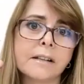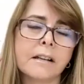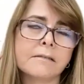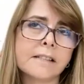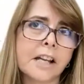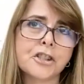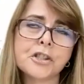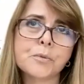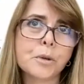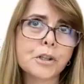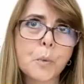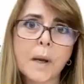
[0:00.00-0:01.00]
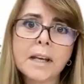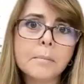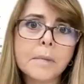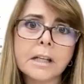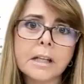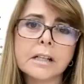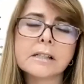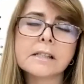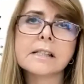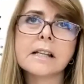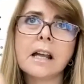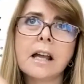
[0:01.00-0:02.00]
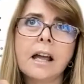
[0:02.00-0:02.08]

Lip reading: The sessions were 20 minutes